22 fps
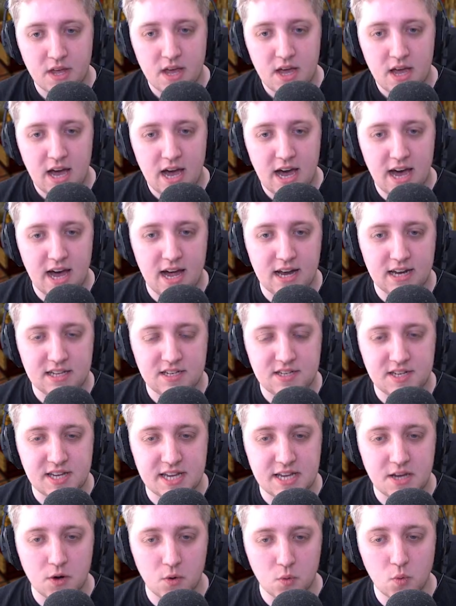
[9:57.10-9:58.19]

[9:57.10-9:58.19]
Uh, let's see.